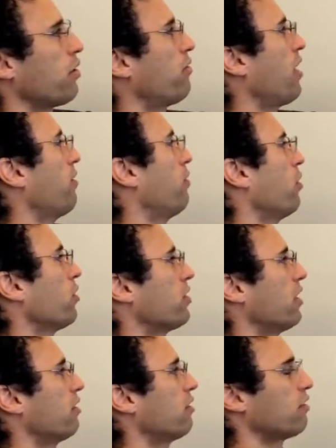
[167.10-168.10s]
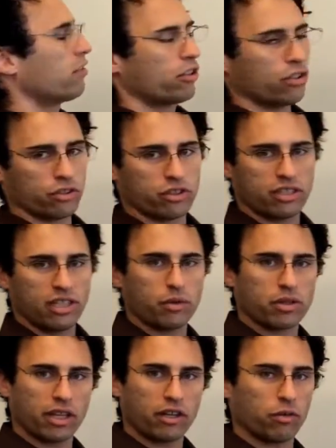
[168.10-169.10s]
to 5 volts. And you'll see
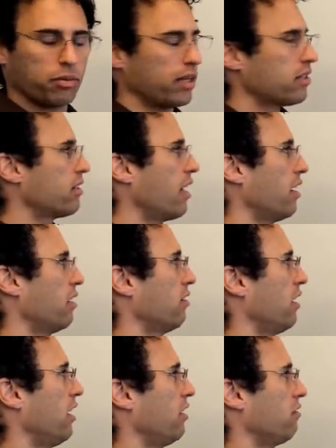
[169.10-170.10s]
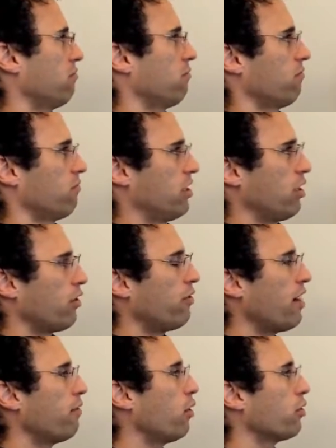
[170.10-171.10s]
with LittleBits that 0 to
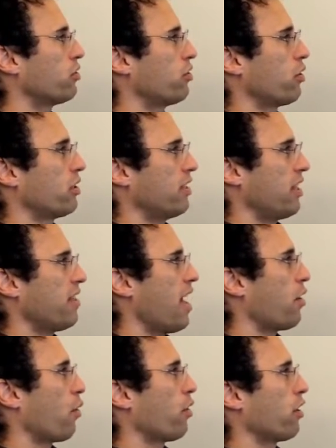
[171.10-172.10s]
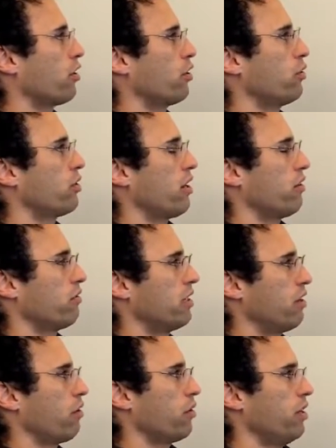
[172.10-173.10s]
5 volts, you could say that, or you could use their
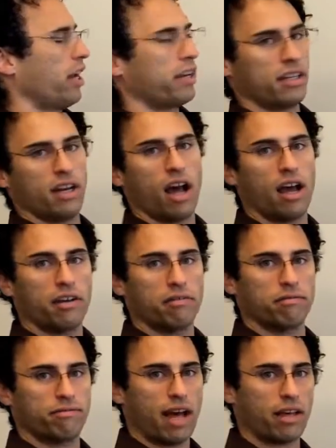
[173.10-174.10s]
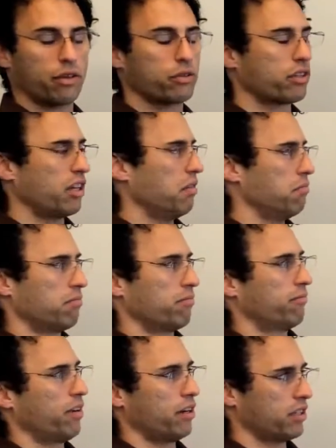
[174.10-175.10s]
0 to 99 value scheme.
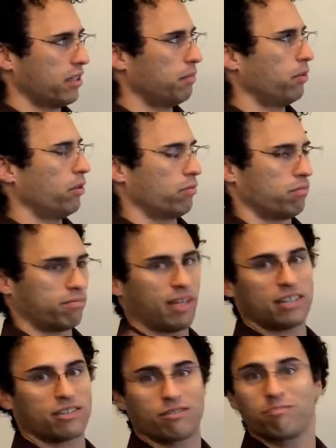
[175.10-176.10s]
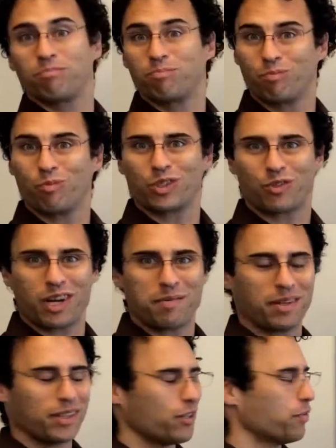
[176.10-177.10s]
Very simple. That's what's great
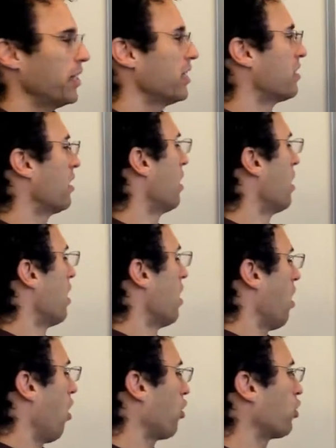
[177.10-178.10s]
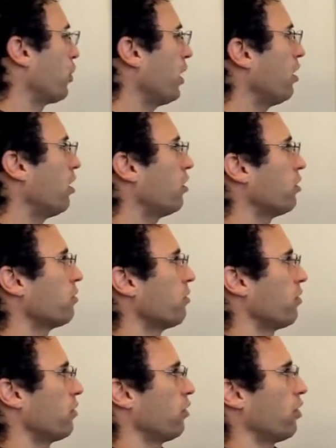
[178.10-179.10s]
about LittleBits. Arduino
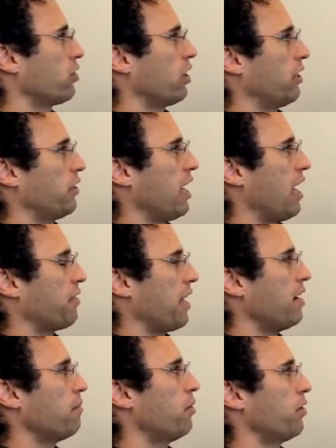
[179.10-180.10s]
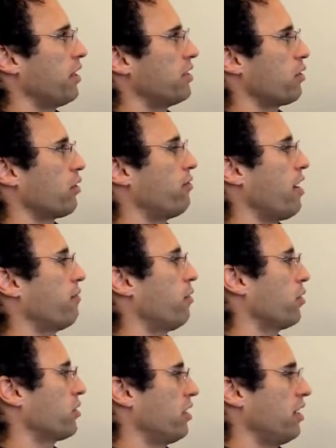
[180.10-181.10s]
looks at that input, that 0 to 5
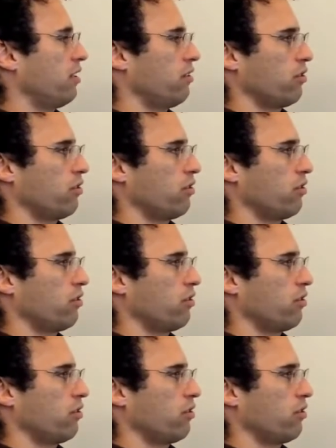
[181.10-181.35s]
volts, and it